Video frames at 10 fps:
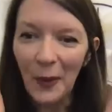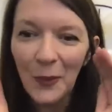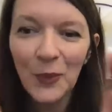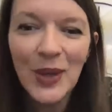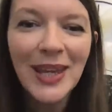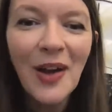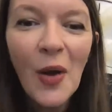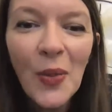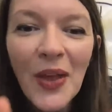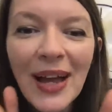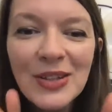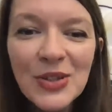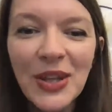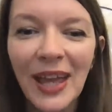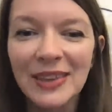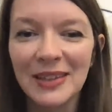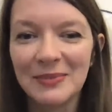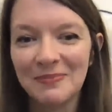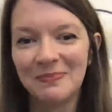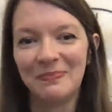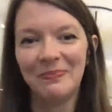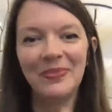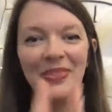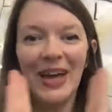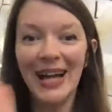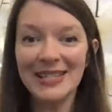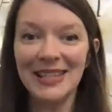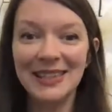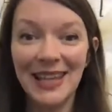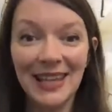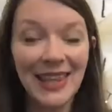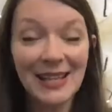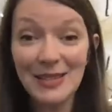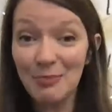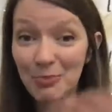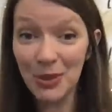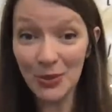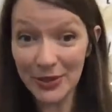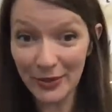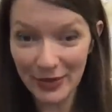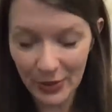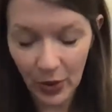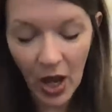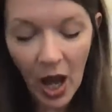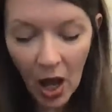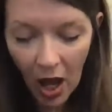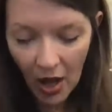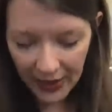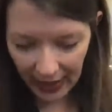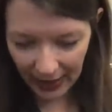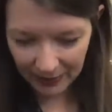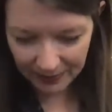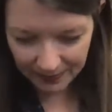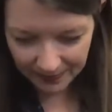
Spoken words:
We got there together. That's the thing. That's the beauty of it all. Okay.